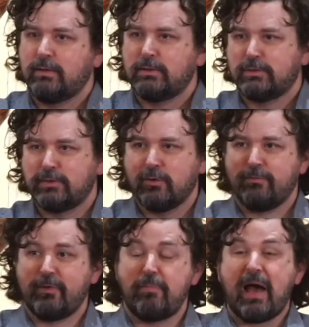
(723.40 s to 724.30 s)

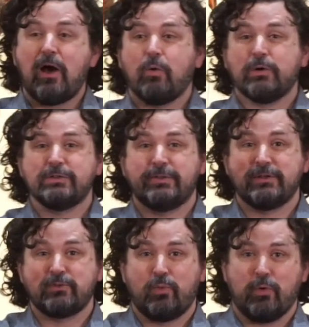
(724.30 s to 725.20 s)
serve the powers of
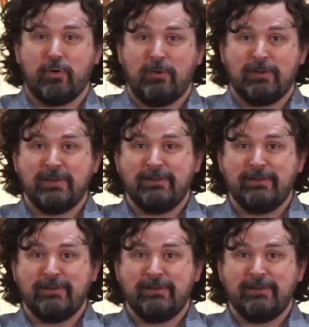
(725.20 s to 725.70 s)
this world